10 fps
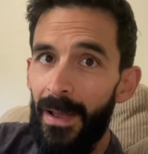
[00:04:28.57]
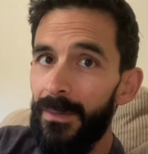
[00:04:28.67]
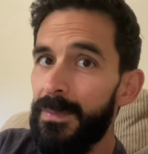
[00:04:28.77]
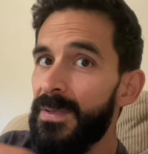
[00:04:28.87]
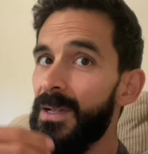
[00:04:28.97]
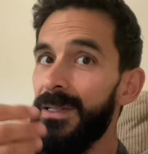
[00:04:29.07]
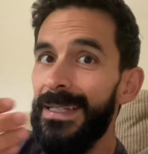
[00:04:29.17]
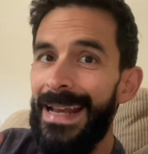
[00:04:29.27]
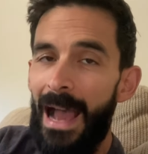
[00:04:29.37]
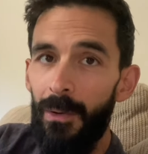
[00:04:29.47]
It helps
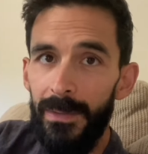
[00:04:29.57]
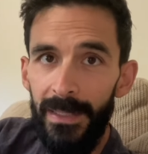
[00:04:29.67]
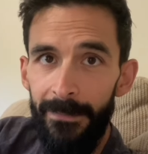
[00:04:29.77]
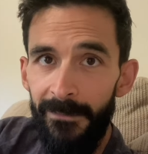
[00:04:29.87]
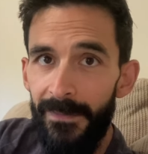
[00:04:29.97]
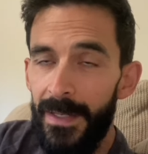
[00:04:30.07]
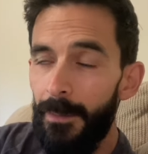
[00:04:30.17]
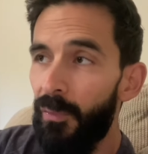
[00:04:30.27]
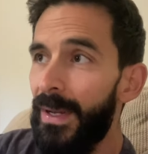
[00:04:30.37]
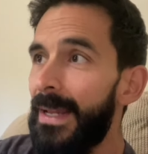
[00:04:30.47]
clean out lymph and
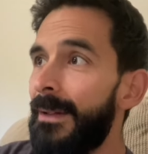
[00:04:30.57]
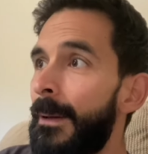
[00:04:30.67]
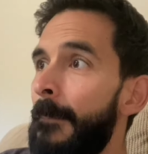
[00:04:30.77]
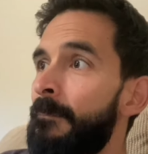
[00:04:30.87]
debris